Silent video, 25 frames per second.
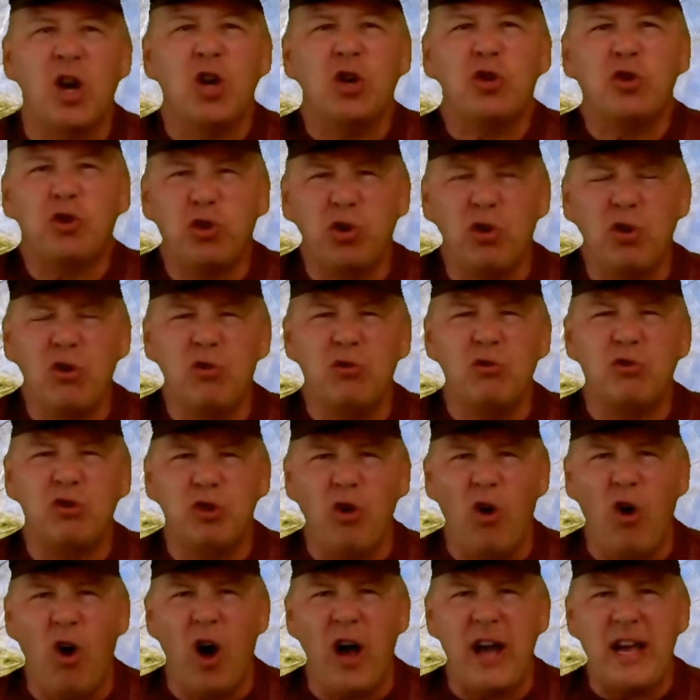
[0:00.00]
true
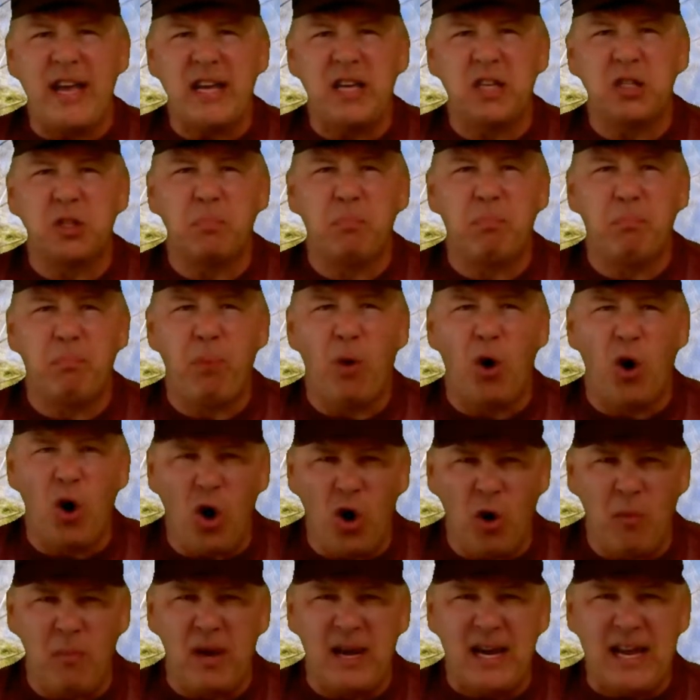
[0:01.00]
joy is
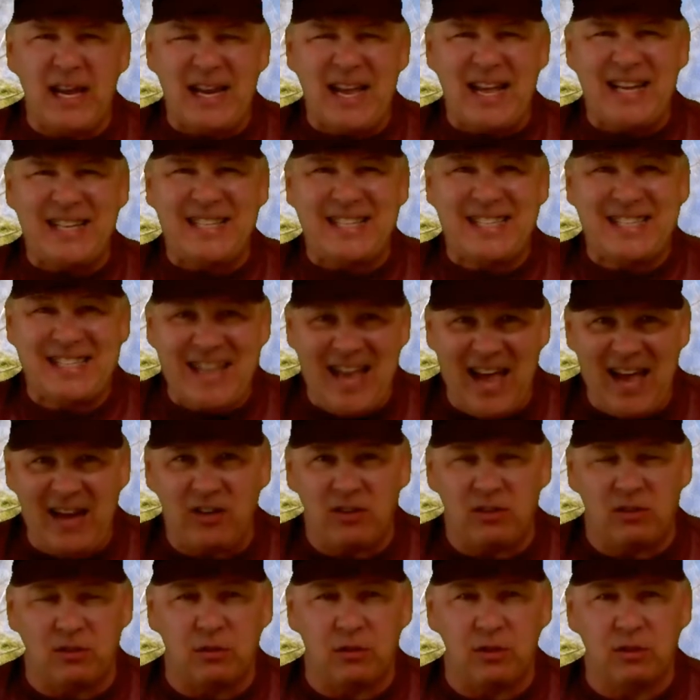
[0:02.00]
permanent and
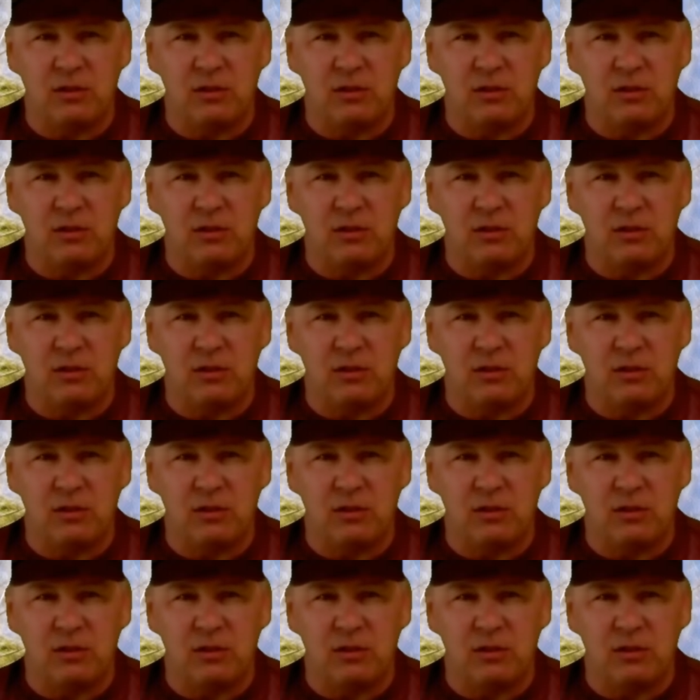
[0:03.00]
settled.